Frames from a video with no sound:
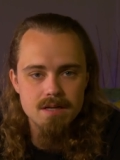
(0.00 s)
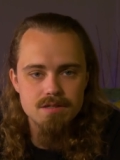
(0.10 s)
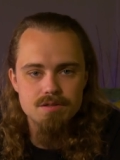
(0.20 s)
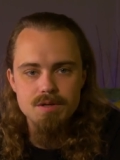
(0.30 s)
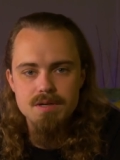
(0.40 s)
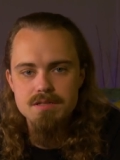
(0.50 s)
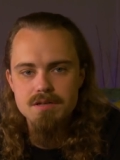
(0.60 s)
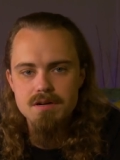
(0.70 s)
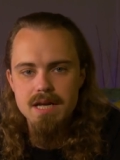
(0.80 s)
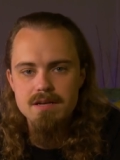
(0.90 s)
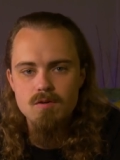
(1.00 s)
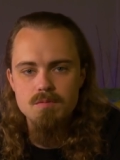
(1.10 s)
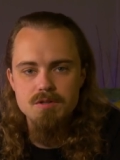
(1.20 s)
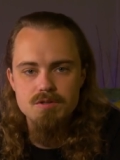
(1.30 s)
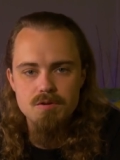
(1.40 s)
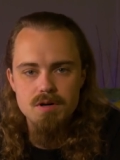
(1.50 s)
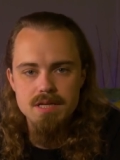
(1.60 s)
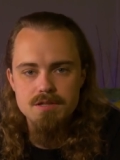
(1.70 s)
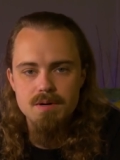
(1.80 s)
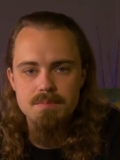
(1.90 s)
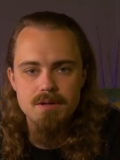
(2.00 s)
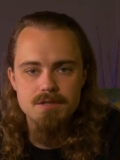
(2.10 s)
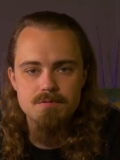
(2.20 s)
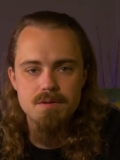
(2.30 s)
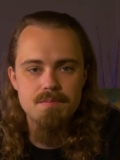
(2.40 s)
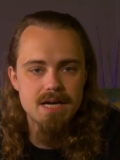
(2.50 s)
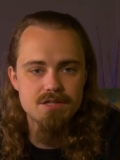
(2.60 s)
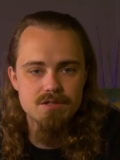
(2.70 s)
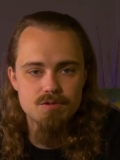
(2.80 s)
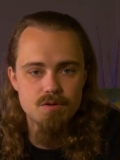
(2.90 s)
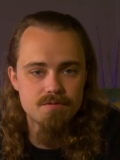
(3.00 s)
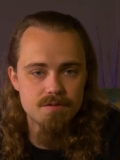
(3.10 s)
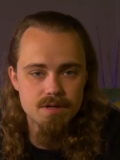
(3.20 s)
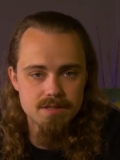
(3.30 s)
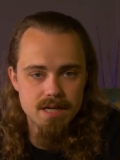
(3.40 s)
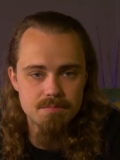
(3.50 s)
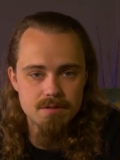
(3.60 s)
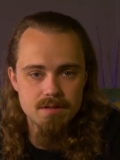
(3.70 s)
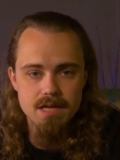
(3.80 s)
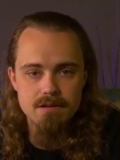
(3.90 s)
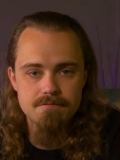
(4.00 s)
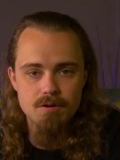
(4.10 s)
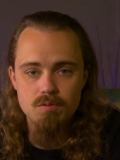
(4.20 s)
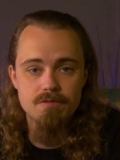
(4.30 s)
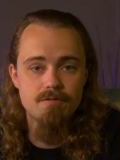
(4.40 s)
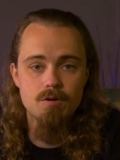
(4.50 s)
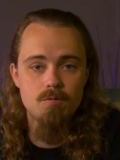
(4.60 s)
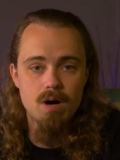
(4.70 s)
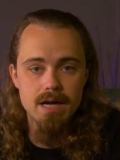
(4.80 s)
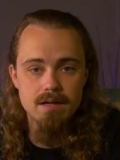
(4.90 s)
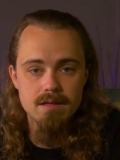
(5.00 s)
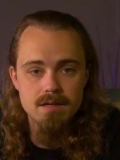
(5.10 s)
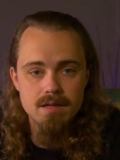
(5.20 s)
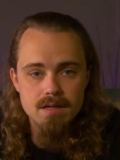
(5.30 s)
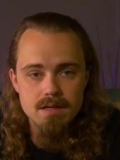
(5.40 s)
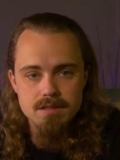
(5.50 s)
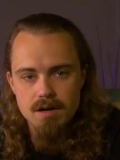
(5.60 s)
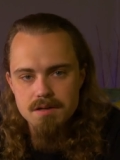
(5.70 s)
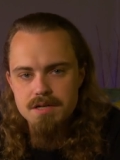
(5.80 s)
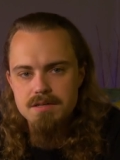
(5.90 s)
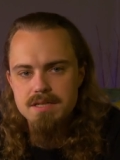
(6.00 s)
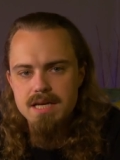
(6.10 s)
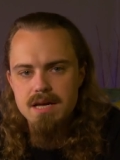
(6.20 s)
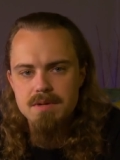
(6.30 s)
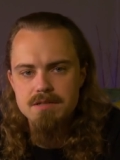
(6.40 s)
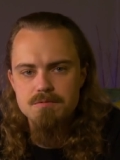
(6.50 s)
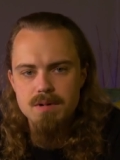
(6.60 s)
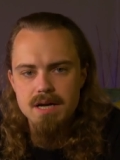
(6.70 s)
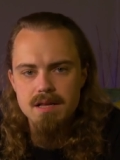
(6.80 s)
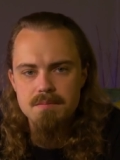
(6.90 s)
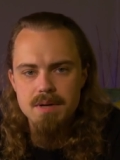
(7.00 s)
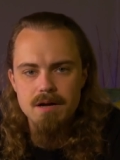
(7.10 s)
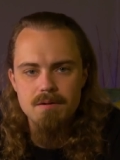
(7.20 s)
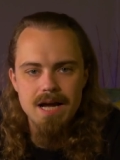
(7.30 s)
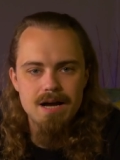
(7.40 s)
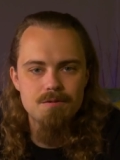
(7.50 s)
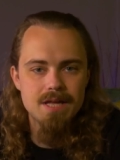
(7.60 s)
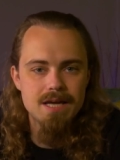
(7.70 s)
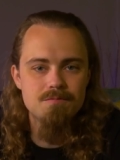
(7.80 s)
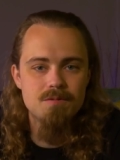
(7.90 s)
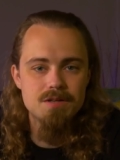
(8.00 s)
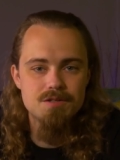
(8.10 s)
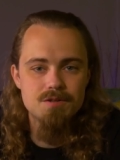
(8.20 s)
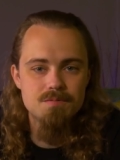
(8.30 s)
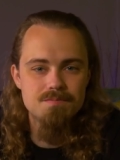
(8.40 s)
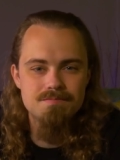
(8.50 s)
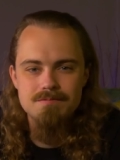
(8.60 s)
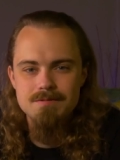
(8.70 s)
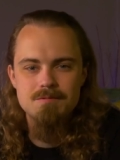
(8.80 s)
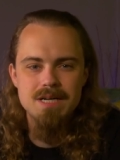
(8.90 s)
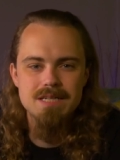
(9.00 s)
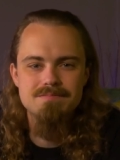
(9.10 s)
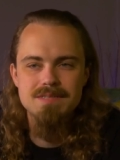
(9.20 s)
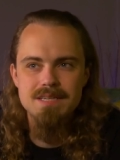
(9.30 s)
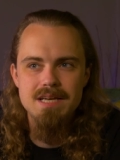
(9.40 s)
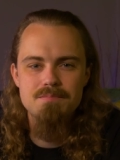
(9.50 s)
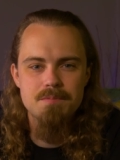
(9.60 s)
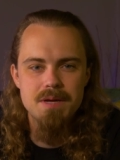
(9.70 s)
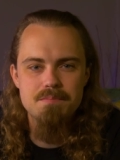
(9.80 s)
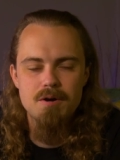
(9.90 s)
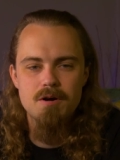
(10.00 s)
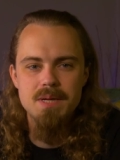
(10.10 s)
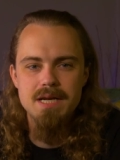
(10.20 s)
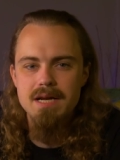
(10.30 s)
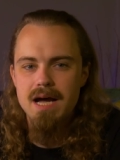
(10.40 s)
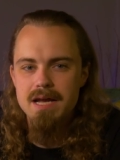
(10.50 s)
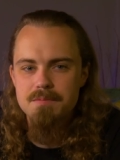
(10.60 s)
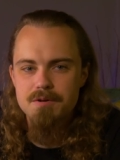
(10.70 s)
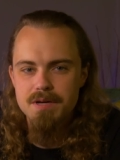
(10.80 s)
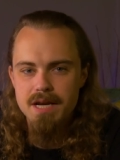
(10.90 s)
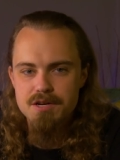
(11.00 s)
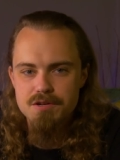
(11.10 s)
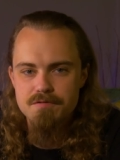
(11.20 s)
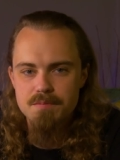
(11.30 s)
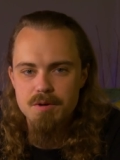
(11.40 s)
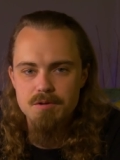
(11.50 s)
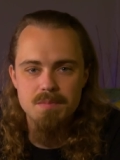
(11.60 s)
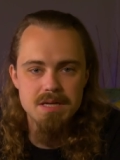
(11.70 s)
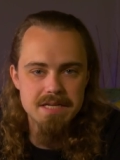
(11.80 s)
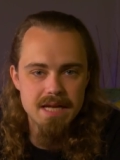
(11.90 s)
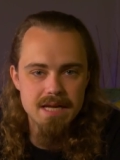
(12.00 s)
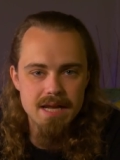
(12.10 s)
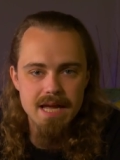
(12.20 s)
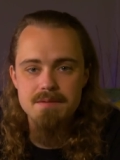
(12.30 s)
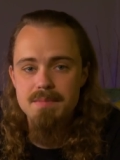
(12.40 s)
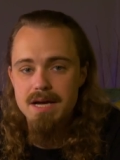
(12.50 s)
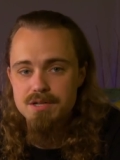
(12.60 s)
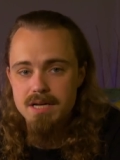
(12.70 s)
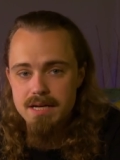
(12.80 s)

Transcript: So you can turn a normal sword into a plus one magic sword, for example, if only for a while. Talk to your DM as well about how they want to, well, implement permanent item creation for both mundane and magic